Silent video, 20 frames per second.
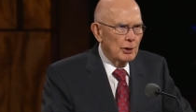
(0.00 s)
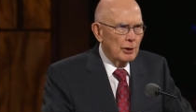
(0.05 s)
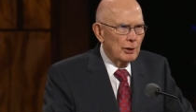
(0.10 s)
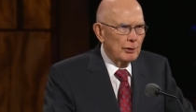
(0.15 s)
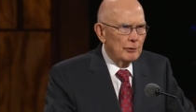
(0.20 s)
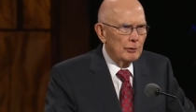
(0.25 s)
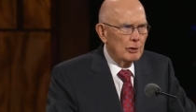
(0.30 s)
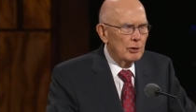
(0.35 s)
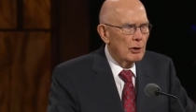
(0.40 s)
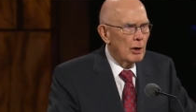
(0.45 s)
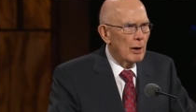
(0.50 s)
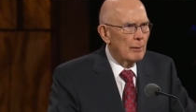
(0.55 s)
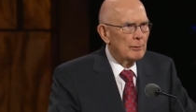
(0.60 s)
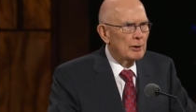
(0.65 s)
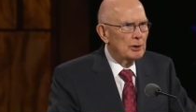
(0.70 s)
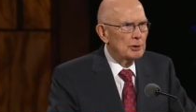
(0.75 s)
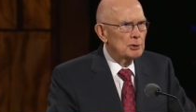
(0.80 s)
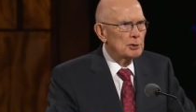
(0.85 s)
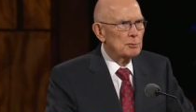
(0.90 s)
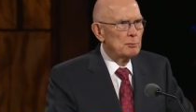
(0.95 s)
are the
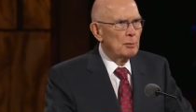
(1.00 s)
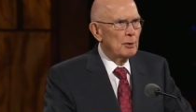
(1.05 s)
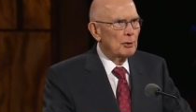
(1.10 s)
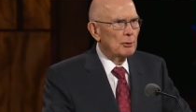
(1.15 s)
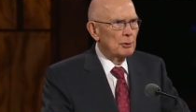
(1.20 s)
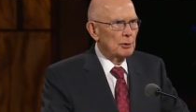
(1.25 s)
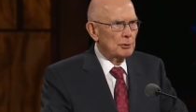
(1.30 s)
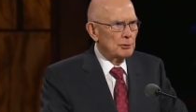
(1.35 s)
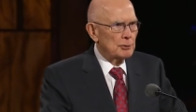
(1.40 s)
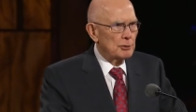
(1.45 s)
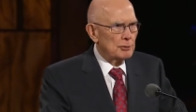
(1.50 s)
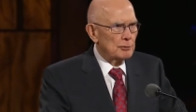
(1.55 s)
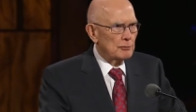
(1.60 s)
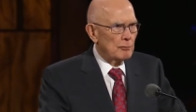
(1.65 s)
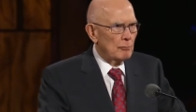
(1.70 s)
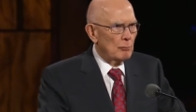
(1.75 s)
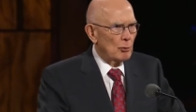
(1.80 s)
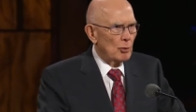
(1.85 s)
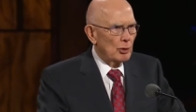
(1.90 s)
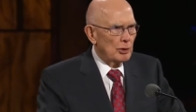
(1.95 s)
common experiences
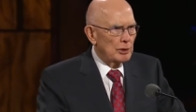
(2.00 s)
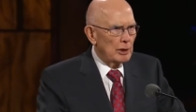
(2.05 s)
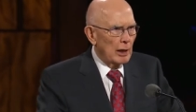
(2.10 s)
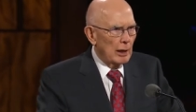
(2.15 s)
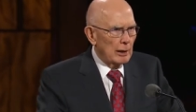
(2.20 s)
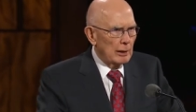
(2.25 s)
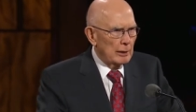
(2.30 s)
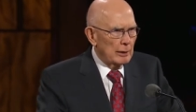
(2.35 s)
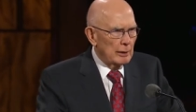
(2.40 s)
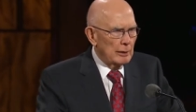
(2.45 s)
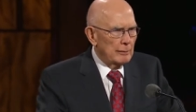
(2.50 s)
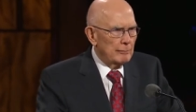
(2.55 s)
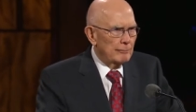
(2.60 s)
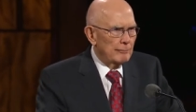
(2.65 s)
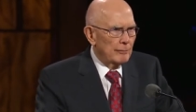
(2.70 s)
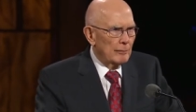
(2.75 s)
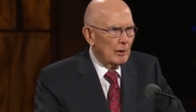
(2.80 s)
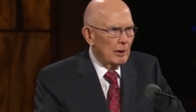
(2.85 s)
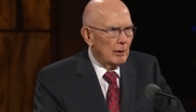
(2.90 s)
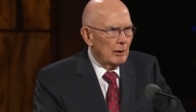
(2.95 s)
of mortality.
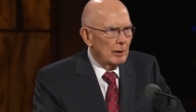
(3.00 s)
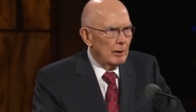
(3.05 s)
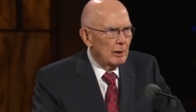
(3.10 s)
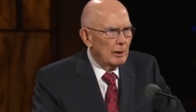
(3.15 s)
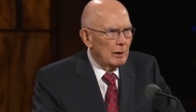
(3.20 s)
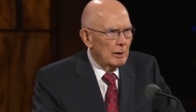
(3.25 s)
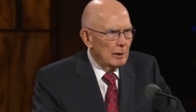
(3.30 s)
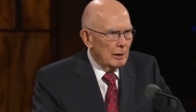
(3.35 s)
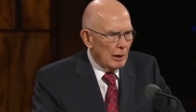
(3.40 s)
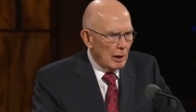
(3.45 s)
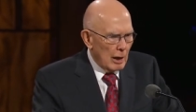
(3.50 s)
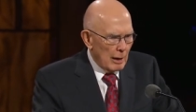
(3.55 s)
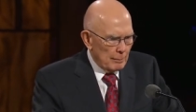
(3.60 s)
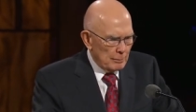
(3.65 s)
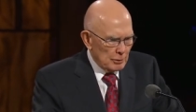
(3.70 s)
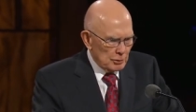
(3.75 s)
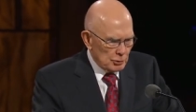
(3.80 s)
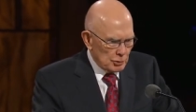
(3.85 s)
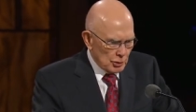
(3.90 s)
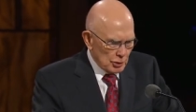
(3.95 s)

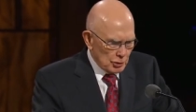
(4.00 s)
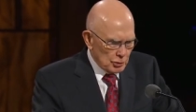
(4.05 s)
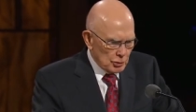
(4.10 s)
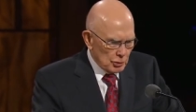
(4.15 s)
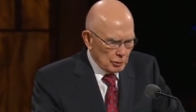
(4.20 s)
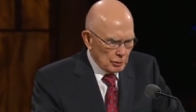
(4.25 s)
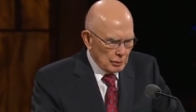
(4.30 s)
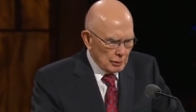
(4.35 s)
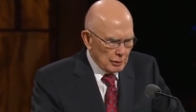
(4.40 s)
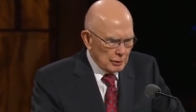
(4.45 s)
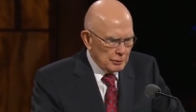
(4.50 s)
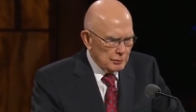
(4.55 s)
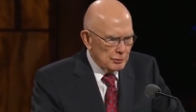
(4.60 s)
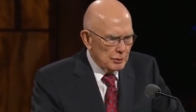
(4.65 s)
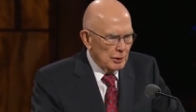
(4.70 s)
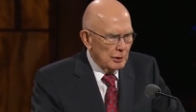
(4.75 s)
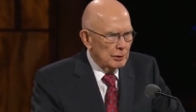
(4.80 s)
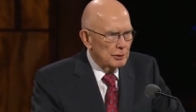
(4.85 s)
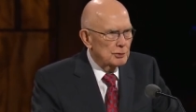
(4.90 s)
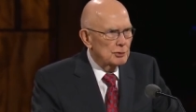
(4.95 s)
Opposition is
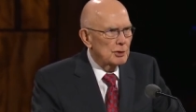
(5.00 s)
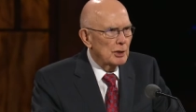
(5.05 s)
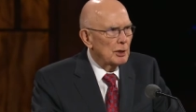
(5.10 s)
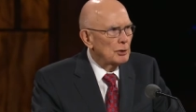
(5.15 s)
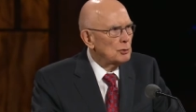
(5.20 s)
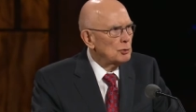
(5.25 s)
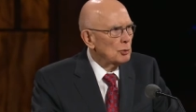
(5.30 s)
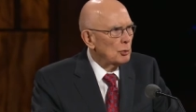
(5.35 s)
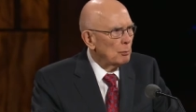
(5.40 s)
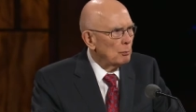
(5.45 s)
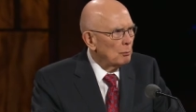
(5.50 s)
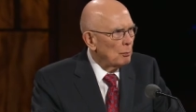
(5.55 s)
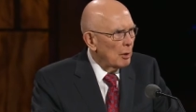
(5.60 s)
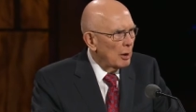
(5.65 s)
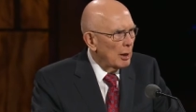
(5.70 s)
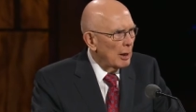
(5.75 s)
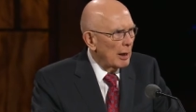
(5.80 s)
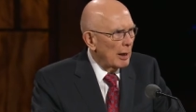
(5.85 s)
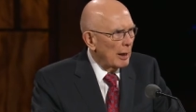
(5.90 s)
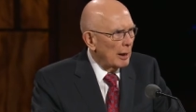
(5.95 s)
an essential
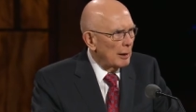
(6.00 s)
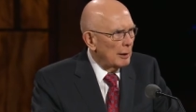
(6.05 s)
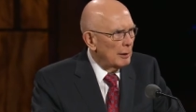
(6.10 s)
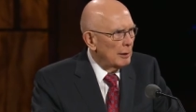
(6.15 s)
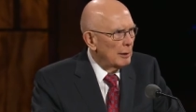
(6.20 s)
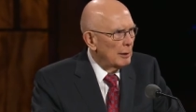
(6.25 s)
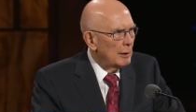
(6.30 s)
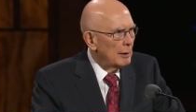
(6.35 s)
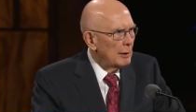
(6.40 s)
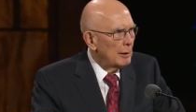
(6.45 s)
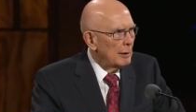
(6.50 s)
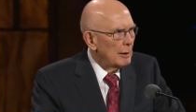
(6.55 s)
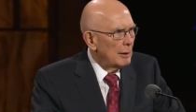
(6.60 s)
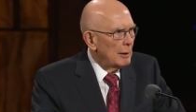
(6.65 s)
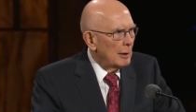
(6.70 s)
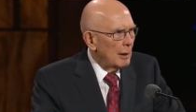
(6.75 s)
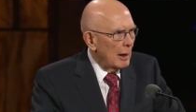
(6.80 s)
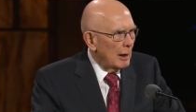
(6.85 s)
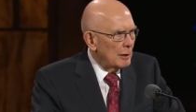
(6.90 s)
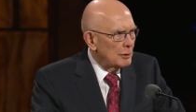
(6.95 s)
plan,
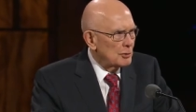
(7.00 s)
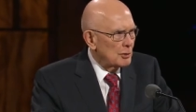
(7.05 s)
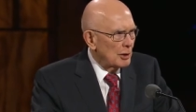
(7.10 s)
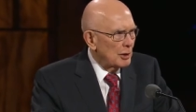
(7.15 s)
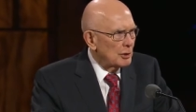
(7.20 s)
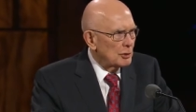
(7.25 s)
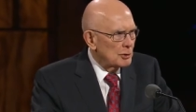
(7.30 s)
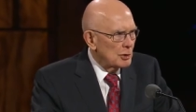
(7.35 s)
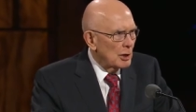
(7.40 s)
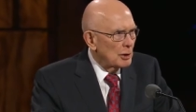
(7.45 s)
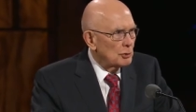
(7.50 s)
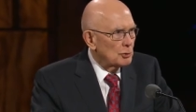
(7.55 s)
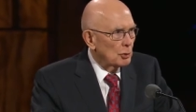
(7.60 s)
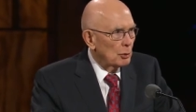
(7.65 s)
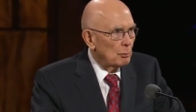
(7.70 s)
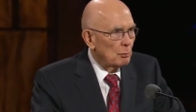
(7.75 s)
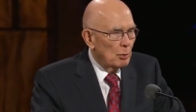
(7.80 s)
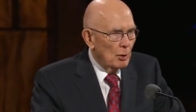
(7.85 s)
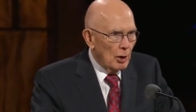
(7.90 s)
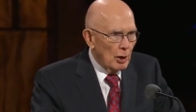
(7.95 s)
is an
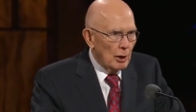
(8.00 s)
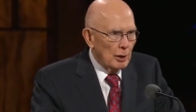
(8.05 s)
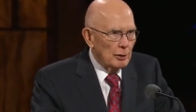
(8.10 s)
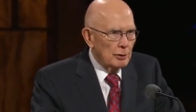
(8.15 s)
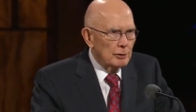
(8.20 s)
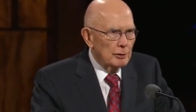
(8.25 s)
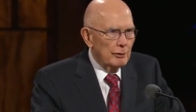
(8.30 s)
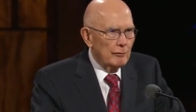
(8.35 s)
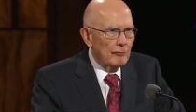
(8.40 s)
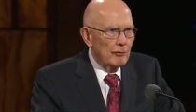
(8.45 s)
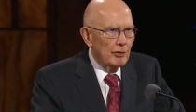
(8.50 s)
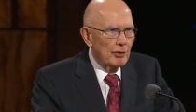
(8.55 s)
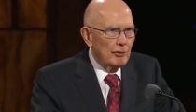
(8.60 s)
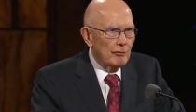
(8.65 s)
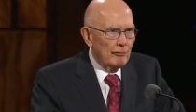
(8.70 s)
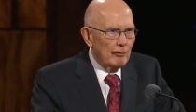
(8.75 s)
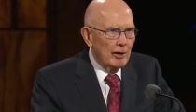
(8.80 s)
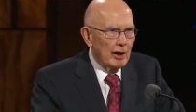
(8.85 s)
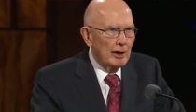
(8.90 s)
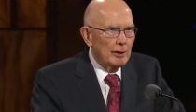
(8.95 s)
essential part of the
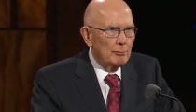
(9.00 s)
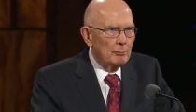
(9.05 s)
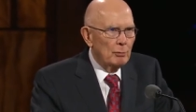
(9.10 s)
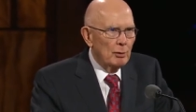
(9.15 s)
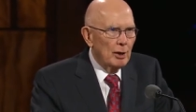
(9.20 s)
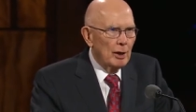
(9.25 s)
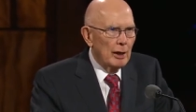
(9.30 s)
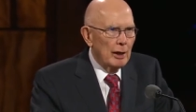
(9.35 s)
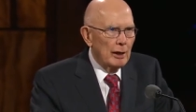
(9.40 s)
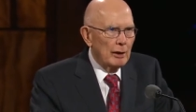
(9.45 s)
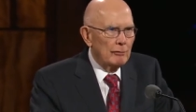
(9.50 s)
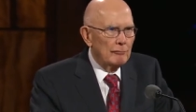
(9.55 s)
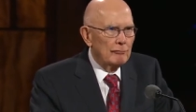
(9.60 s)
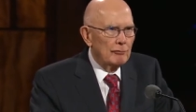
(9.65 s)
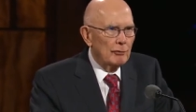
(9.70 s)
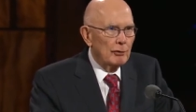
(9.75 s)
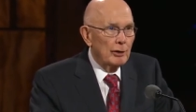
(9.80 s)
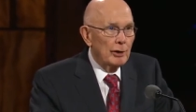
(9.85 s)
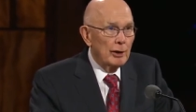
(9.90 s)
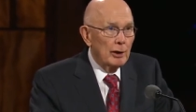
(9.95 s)
divine plan
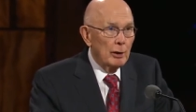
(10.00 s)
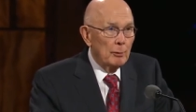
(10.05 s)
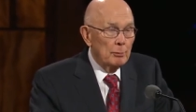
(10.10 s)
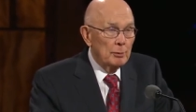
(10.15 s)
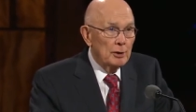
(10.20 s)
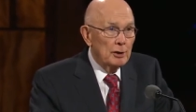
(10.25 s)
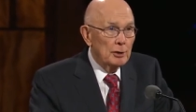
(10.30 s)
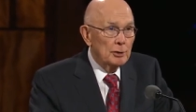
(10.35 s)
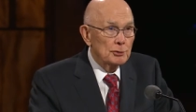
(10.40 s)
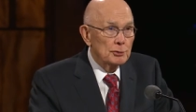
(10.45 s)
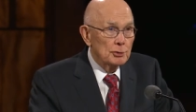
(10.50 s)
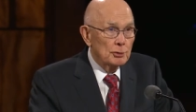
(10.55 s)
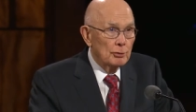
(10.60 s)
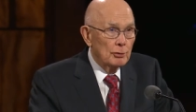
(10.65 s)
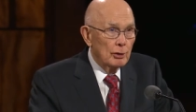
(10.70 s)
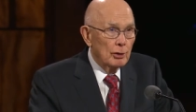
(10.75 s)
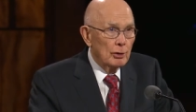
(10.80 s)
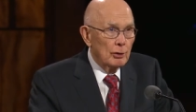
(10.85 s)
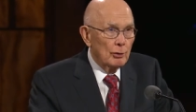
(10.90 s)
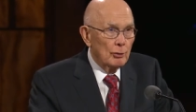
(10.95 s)
for helping us
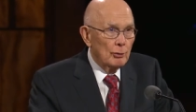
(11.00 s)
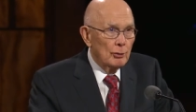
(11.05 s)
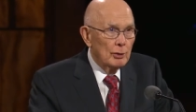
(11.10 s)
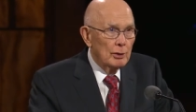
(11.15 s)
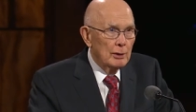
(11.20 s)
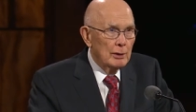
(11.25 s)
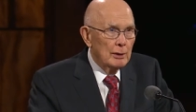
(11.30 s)
grow.